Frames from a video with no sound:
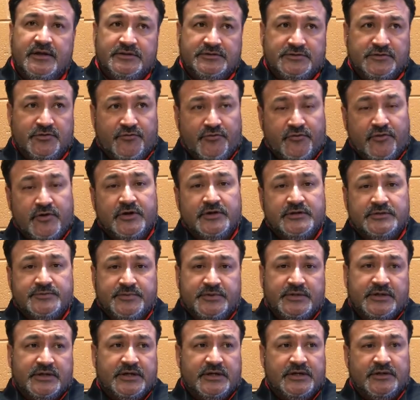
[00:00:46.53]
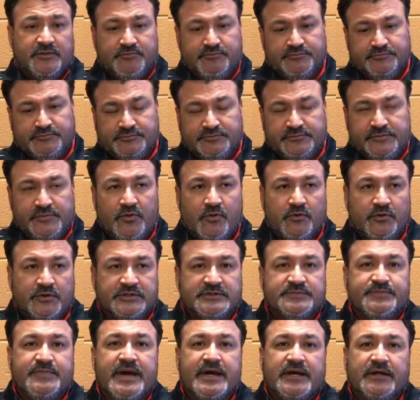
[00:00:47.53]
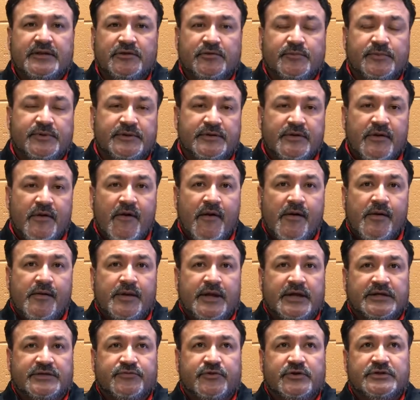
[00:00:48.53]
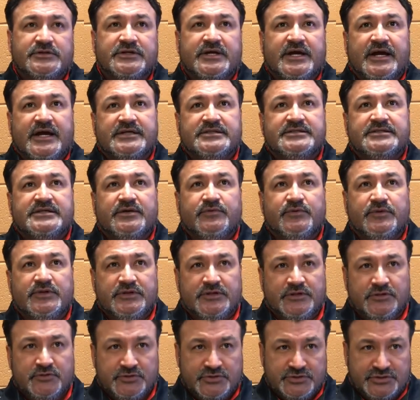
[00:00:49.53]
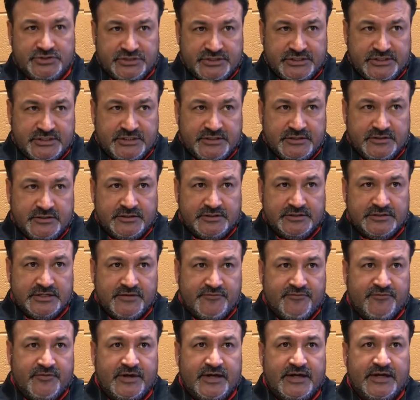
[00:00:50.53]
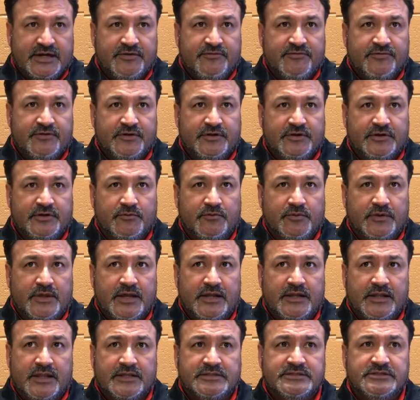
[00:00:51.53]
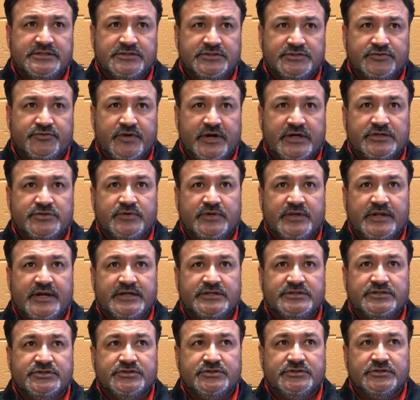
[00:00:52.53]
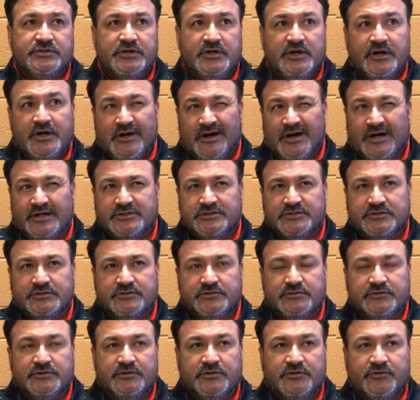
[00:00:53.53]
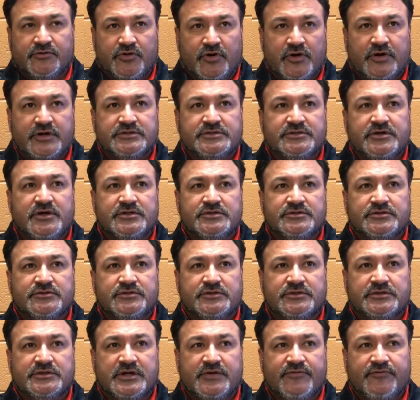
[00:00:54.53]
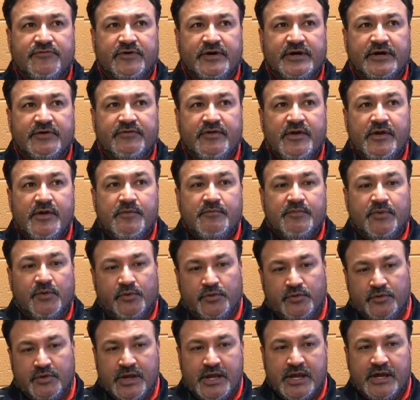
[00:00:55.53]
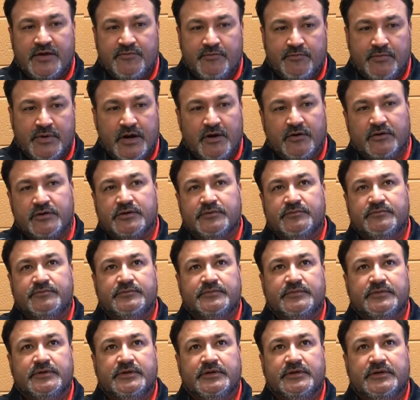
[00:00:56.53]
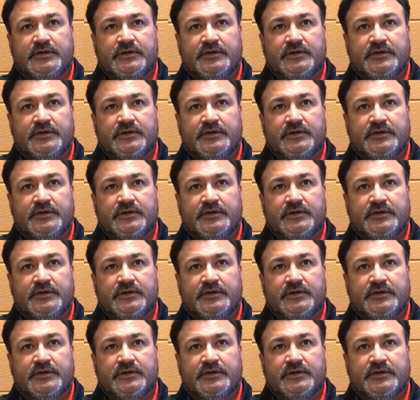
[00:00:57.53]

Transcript: so far, it's been kind of pulling us back a little bit. As far as guys' side, we did lose Jen on the top five. We had a lot of seniors graduate last year. Oscar Rioja is also on the top five. But we do have Malcolm